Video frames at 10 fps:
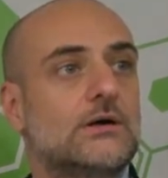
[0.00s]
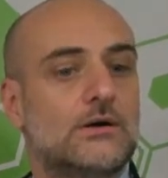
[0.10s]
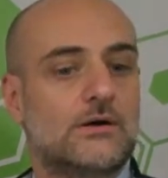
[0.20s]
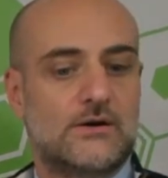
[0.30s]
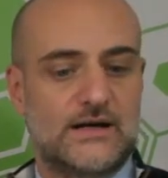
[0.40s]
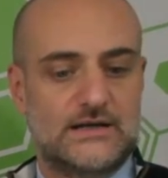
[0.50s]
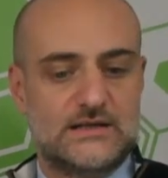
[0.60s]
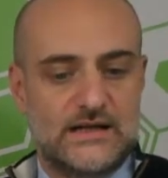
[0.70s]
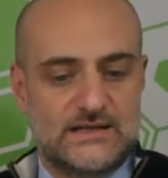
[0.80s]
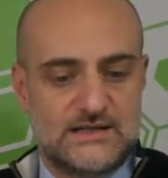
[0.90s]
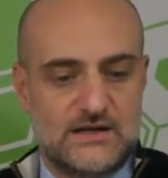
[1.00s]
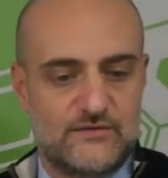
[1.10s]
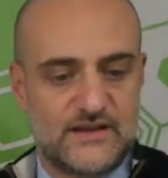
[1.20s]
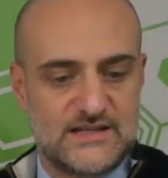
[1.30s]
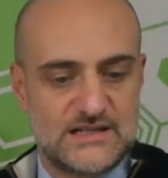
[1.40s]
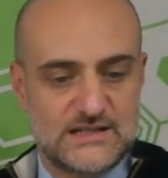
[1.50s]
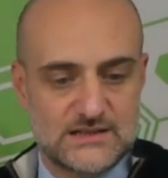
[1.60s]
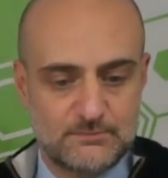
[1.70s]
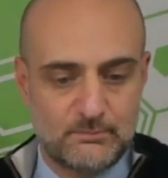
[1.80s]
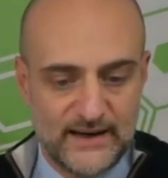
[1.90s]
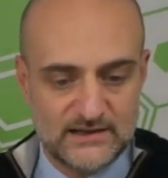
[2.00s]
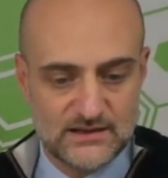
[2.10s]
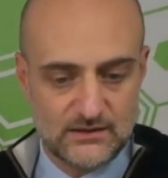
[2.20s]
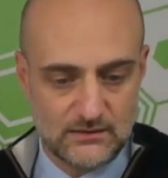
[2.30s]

All right, let's see if this is better.